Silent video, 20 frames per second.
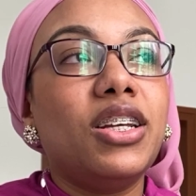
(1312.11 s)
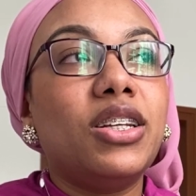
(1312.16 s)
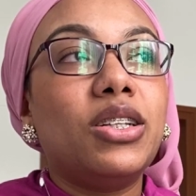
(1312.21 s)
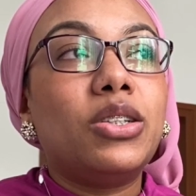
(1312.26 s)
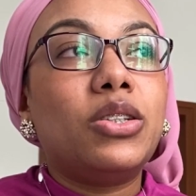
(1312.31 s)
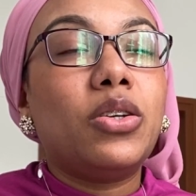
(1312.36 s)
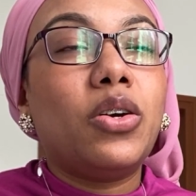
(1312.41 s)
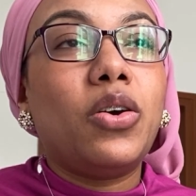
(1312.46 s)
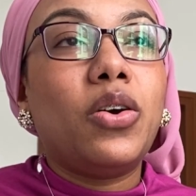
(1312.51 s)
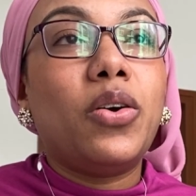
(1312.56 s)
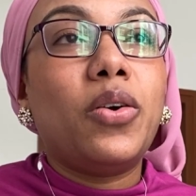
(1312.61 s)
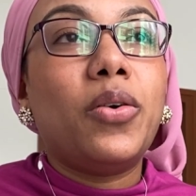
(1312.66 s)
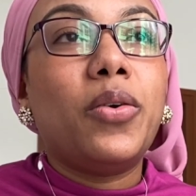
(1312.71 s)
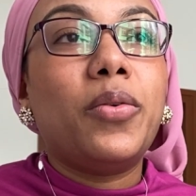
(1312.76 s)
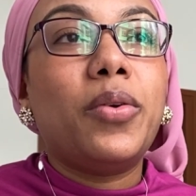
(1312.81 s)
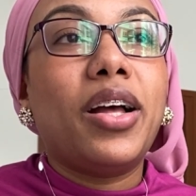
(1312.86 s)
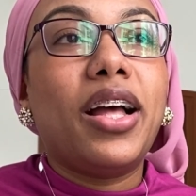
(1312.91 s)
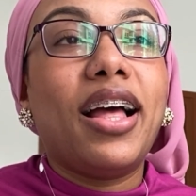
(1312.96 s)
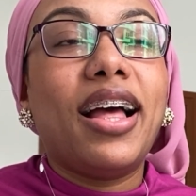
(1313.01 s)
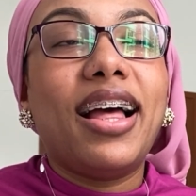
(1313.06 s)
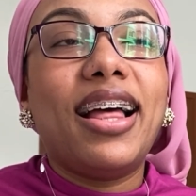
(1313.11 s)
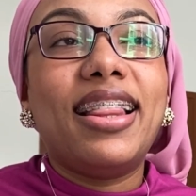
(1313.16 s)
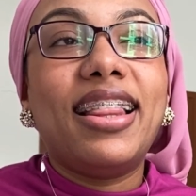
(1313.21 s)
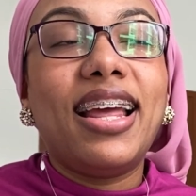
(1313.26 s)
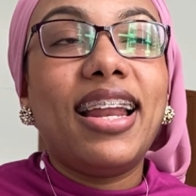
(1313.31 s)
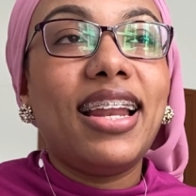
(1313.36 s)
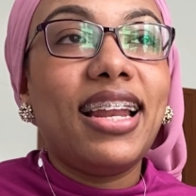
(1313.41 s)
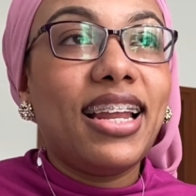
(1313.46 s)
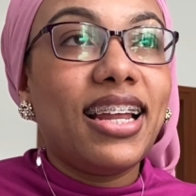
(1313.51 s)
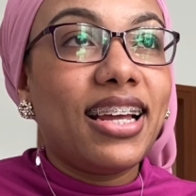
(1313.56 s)
So and
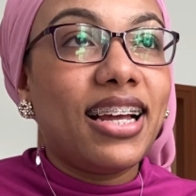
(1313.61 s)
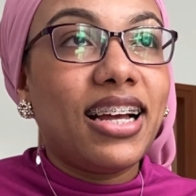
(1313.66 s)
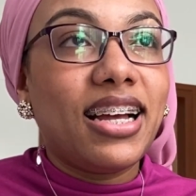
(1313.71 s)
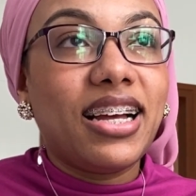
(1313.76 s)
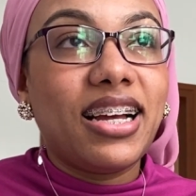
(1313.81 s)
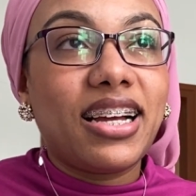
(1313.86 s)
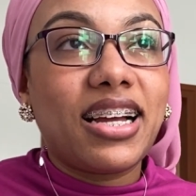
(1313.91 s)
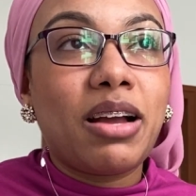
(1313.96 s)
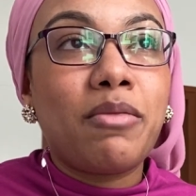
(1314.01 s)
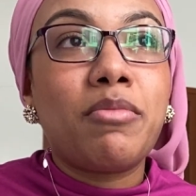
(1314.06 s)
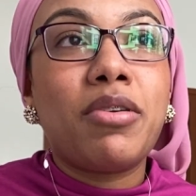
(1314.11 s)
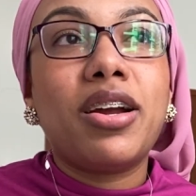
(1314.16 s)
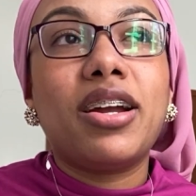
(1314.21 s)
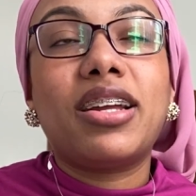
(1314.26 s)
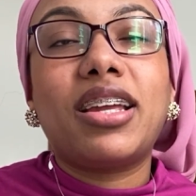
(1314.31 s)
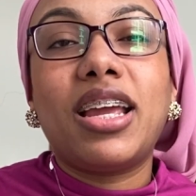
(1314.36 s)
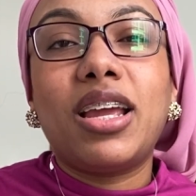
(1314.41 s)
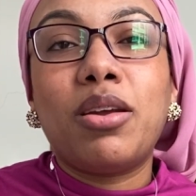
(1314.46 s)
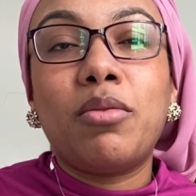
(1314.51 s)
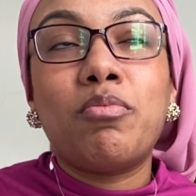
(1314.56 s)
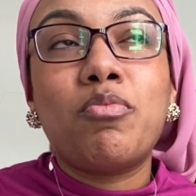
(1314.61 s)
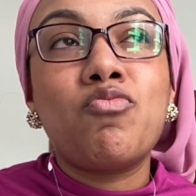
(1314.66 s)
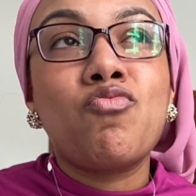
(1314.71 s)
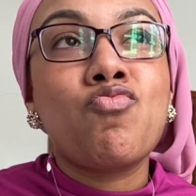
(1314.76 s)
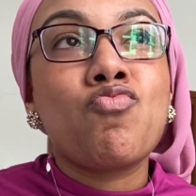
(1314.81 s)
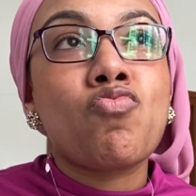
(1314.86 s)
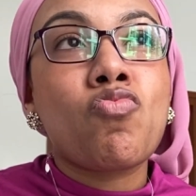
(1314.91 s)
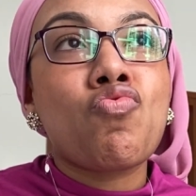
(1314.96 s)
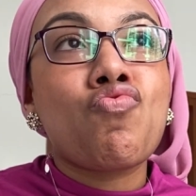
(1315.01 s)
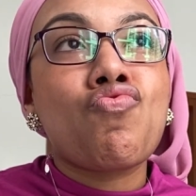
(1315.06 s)
then Camara
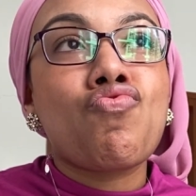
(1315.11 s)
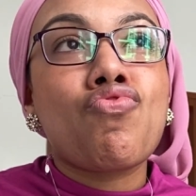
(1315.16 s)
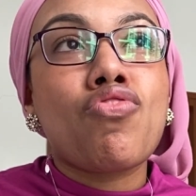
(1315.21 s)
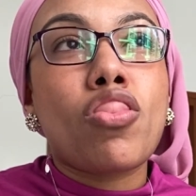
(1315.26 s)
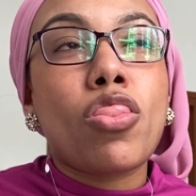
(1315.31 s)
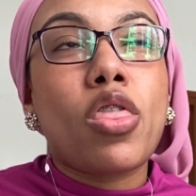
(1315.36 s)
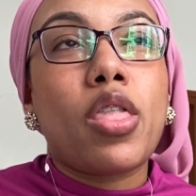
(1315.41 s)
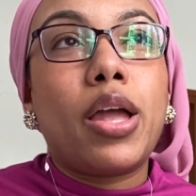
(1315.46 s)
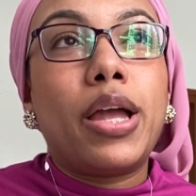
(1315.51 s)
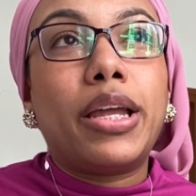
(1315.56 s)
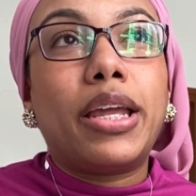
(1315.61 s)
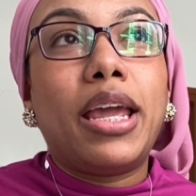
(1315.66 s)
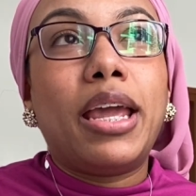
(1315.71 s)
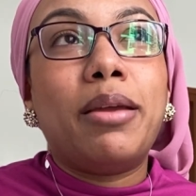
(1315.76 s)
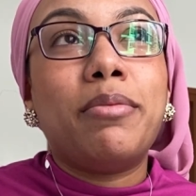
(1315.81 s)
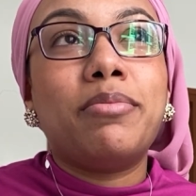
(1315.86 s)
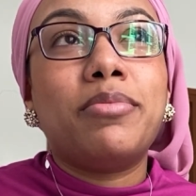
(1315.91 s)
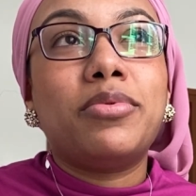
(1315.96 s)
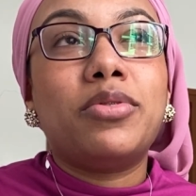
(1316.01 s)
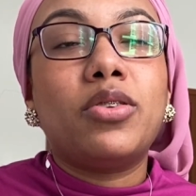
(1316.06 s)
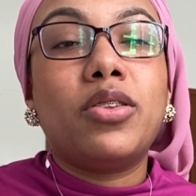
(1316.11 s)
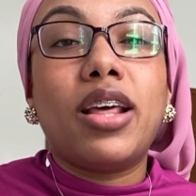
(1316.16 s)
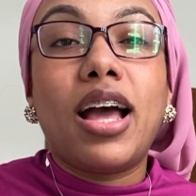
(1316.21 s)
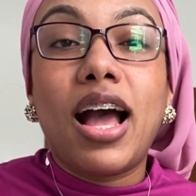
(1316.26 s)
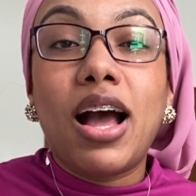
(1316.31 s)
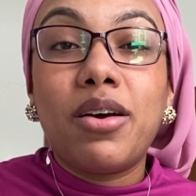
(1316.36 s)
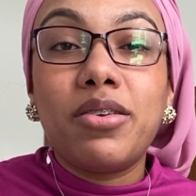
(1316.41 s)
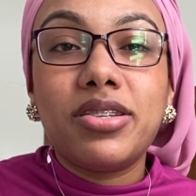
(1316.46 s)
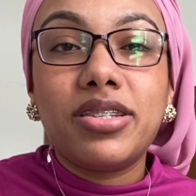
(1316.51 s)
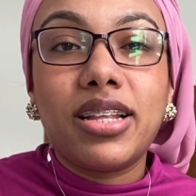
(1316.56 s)
came to the
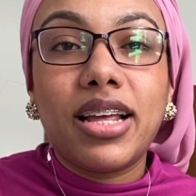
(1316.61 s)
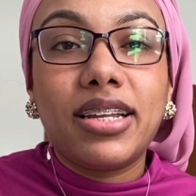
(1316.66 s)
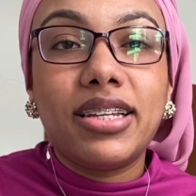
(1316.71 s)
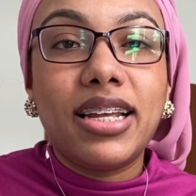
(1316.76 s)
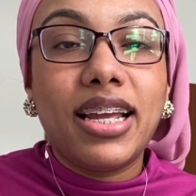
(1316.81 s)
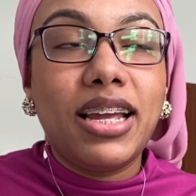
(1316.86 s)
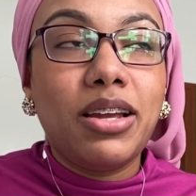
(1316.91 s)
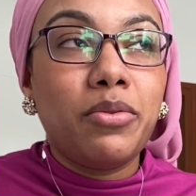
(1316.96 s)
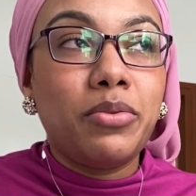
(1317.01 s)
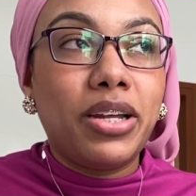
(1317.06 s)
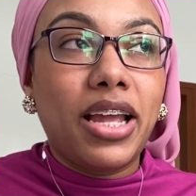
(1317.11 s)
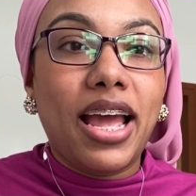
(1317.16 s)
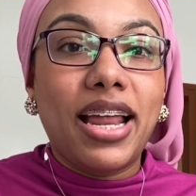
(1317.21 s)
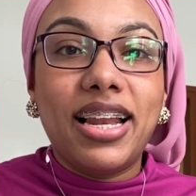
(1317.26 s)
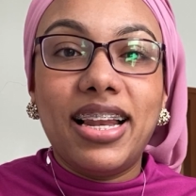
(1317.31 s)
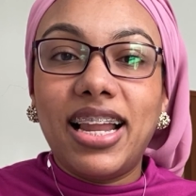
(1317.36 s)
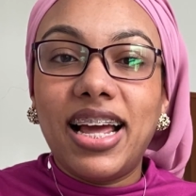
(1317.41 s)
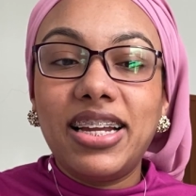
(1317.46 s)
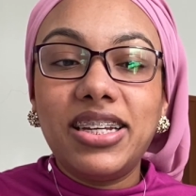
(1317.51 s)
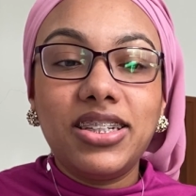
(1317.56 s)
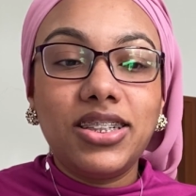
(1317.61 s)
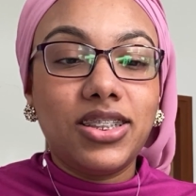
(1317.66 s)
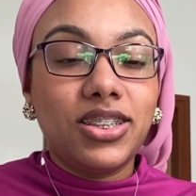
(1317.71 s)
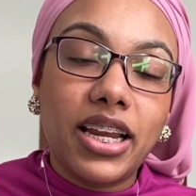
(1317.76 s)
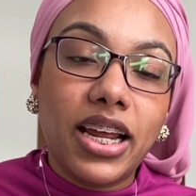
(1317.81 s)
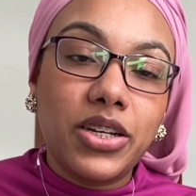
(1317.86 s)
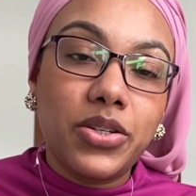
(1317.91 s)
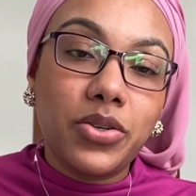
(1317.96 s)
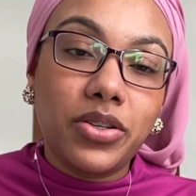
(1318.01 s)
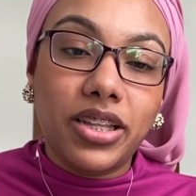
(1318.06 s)
house that day. We had lunch.
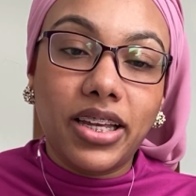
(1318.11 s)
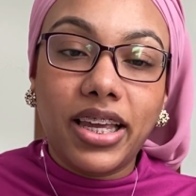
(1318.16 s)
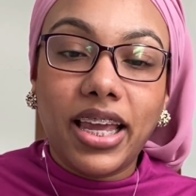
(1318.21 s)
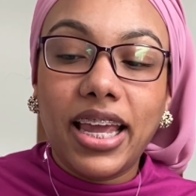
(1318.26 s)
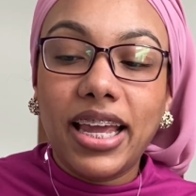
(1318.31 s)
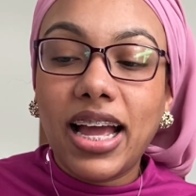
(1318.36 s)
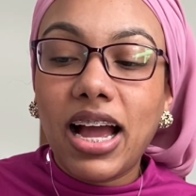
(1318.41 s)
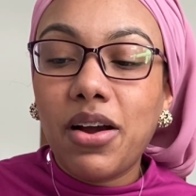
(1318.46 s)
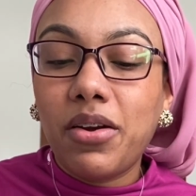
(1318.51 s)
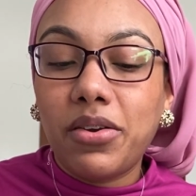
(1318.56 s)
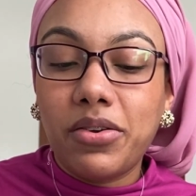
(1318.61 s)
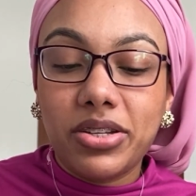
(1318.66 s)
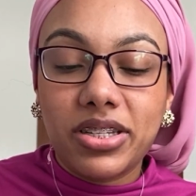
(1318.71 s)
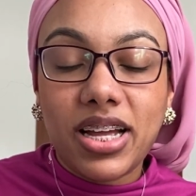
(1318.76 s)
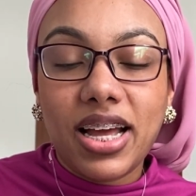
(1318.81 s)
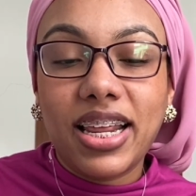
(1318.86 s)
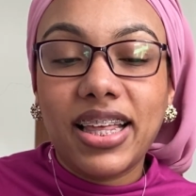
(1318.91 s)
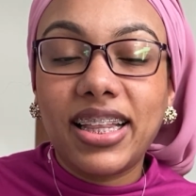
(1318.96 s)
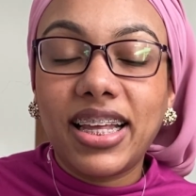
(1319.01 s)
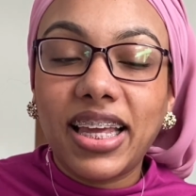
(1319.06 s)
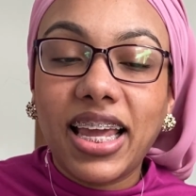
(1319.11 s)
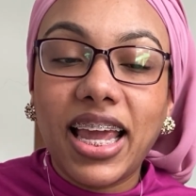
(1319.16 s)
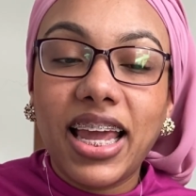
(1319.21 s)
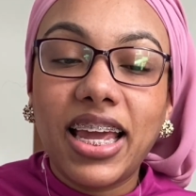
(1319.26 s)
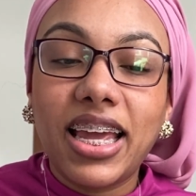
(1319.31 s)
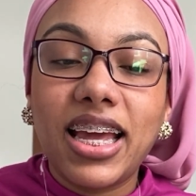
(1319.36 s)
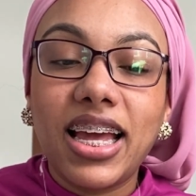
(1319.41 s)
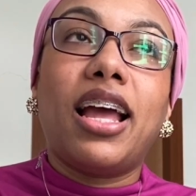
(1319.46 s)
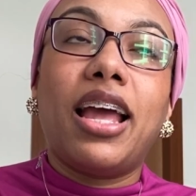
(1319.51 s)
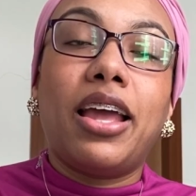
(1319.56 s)
I took the cake out. I was cutting the
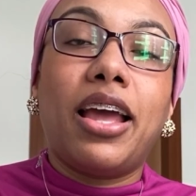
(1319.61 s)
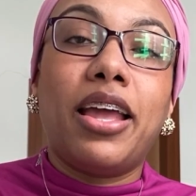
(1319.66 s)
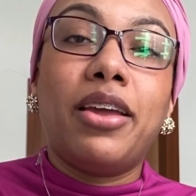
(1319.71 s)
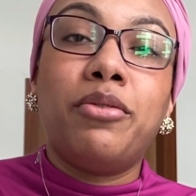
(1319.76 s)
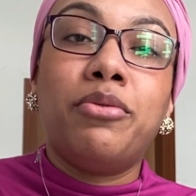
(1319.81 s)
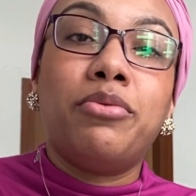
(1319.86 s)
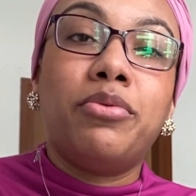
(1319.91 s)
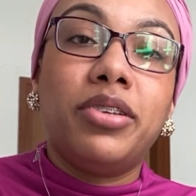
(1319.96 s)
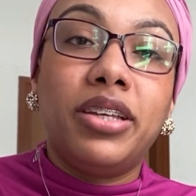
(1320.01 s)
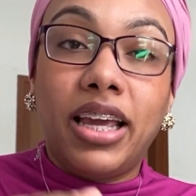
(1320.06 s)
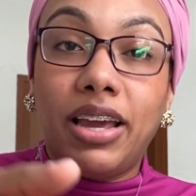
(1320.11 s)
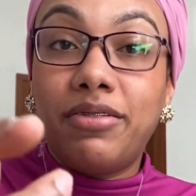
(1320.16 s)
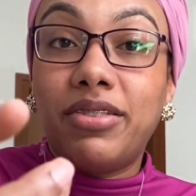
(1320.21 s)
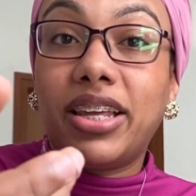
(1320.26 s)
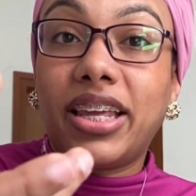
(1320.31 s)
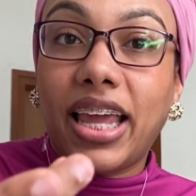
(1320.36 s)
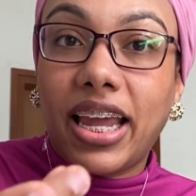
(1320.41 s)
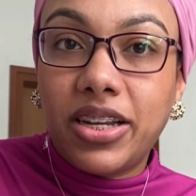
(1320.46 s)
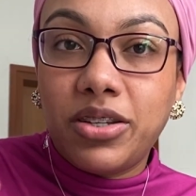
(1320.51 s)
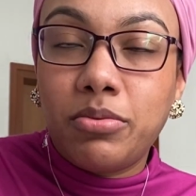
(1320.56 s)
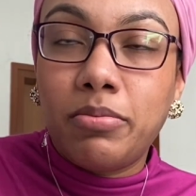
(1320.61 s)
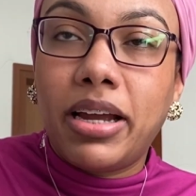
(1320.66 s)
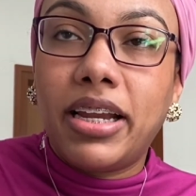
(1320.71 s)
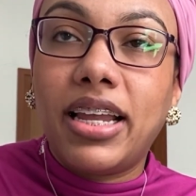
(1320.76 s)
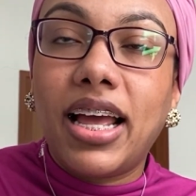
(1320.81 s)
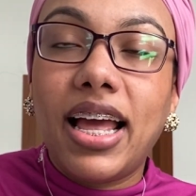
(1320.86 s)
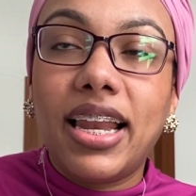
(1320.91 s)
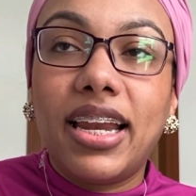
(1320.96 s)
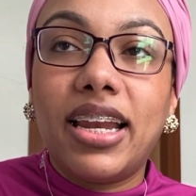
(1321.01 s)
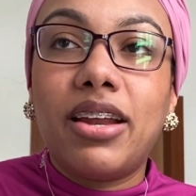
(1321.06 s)
cake. I gave the cake to my
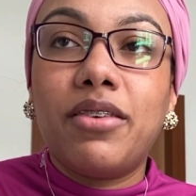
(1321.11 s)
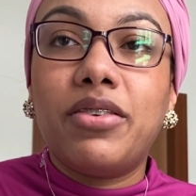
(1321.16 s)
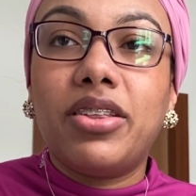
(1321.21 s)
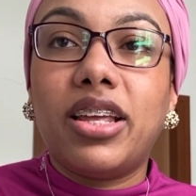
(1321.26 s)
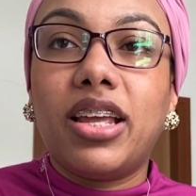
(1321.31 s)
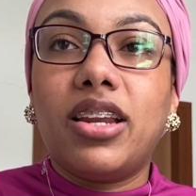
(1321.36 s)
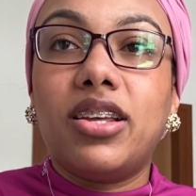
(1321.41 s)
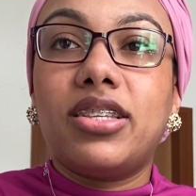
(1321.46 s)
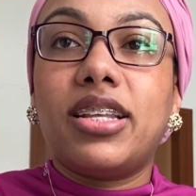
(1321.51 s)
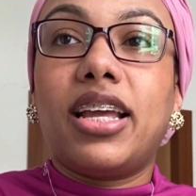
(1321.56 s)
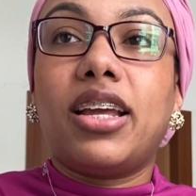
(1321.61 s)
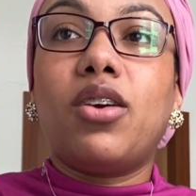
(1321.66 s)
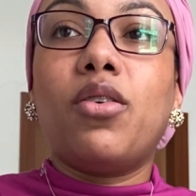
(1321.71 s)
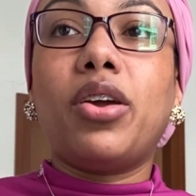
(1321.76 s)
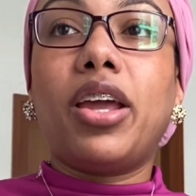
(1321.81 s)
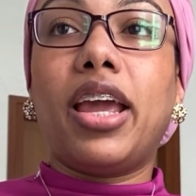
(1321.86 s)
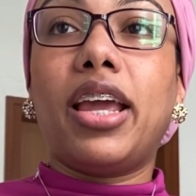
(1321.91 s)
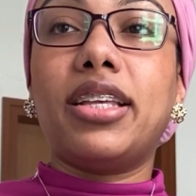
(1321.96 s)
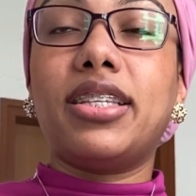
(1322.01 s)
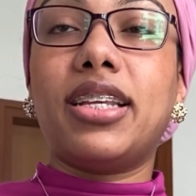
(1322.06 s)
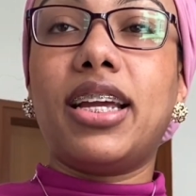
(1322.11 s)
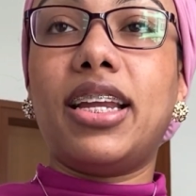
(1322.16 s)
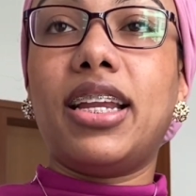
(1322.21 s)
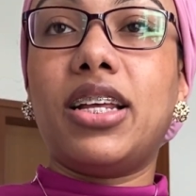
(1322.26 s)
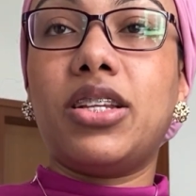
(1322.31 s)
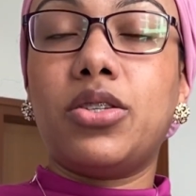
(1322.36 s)
dad and everything, and he's like, okay, Saida,